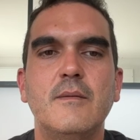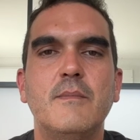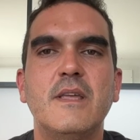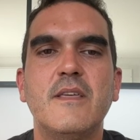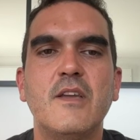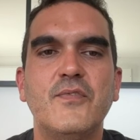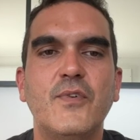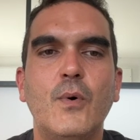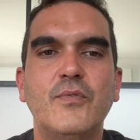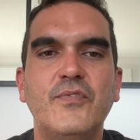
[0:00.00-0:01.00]
May they
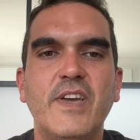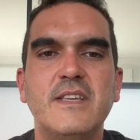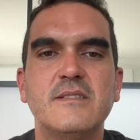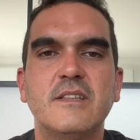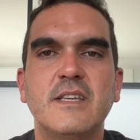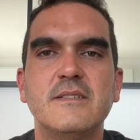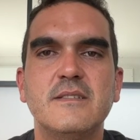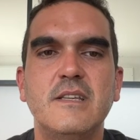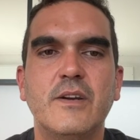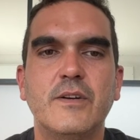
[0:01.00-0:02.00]
fall face against
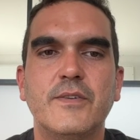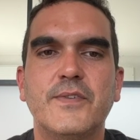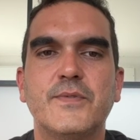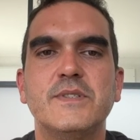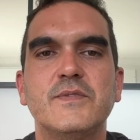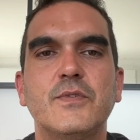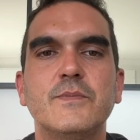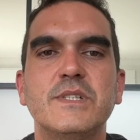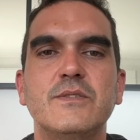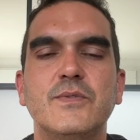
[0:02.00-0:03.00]
the earth,
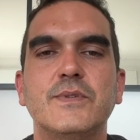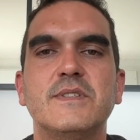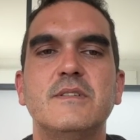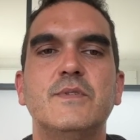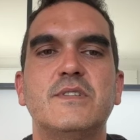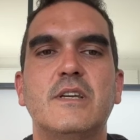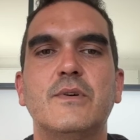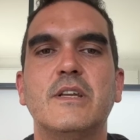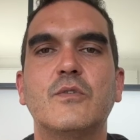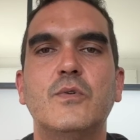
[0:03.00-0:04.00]
transformed into a
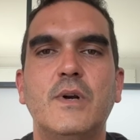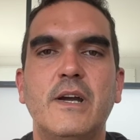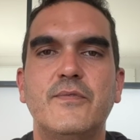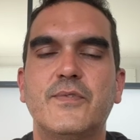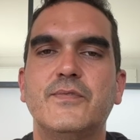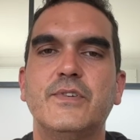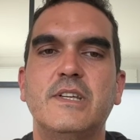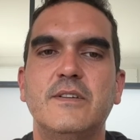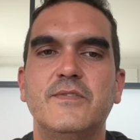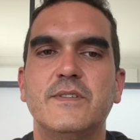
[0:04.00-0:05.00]
cemetery, and cry for
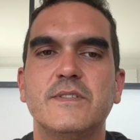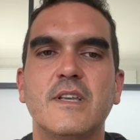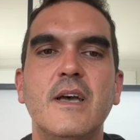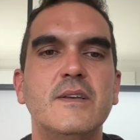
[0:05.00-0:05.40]
forgiveness.